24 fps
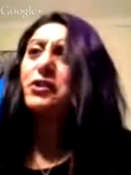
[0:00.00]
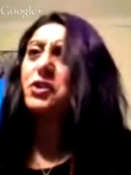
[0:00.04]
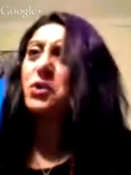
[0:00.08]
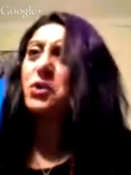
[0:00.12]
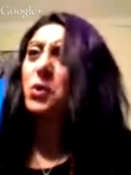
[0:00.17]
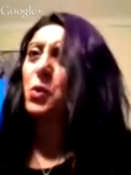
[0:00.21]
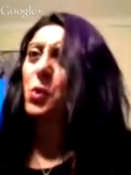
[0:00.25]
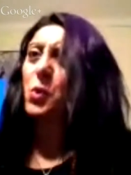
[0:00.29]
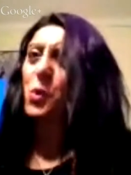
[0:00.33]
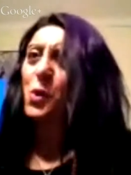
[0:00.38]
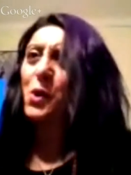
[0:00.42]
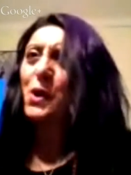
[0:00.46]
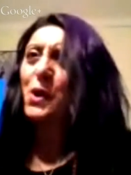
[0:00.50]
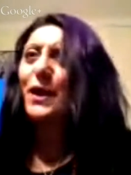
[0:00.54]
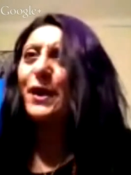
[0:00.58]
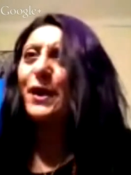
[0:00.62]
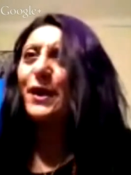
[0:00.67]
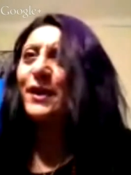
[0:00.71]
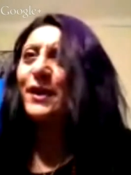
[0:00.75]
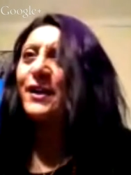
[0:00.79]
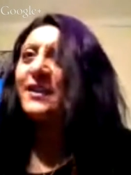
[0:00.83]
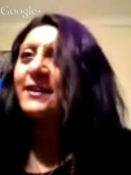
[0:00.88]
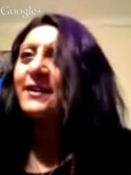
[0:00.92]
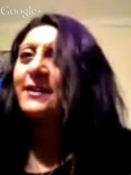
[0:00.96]
very
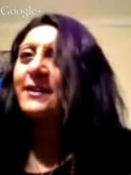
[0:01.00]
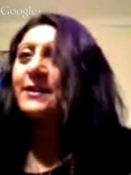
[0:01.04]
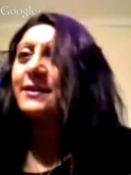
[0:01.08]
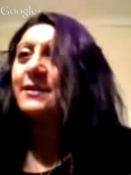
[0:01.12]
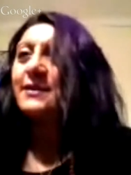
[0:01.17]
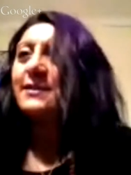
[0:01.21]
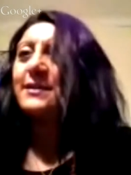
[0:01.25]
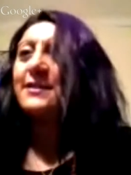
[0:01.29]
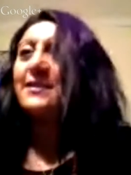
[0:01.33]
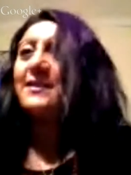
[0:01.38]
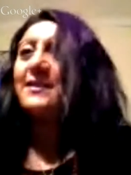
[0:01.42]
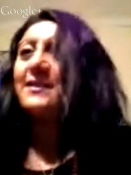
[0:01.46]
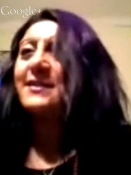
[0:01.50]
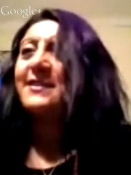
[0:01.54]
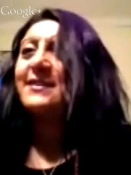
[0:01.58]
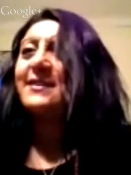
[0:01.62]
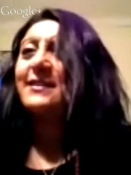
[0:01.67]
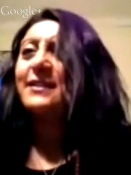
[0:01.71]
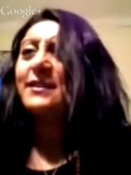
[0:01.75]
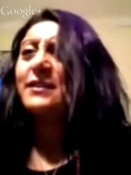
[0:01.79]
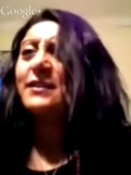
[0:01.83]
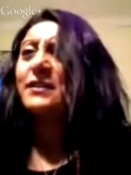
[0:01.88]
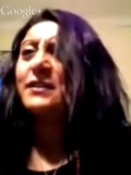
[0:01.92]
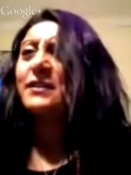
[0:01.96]
sure.
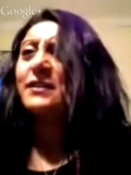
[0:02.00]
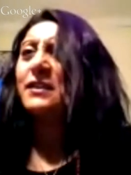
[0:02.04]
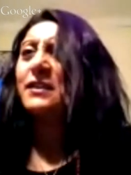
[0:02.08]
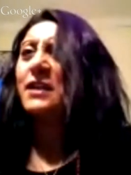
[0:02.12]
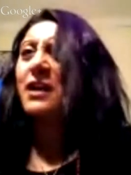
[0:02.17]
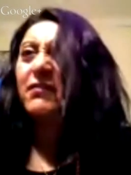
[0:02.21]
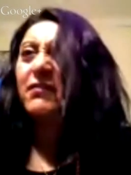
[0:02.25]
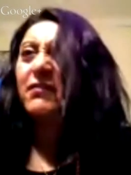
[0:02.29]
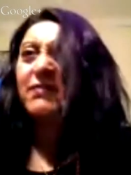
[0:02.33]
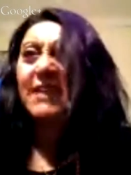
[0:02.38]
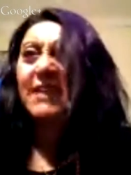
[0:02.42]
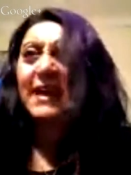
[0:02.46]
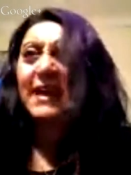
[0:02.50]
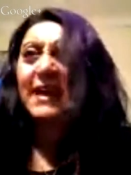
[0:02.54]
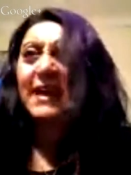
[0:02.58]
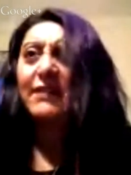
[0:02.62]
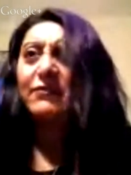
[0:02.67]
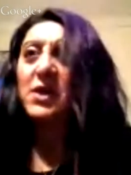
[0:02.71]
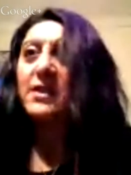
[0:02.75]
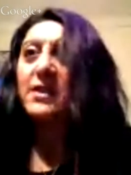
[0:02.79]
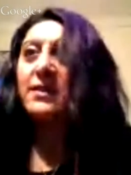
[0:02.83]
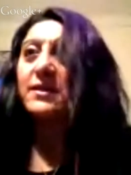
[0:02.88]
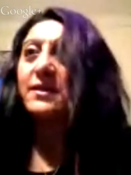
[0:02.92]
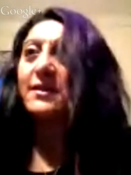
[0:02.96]
Love
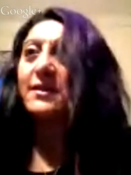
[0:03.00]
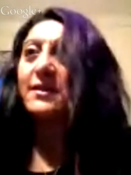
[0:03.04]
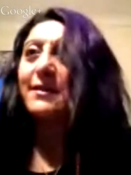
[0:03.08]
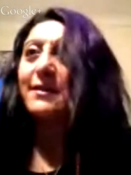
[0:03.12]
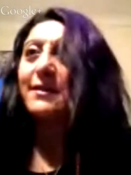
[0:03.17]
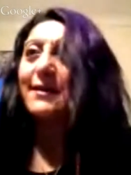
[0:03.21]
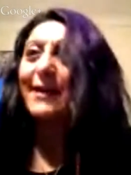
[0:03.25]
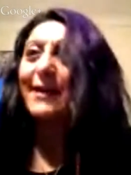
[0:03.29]
that voice.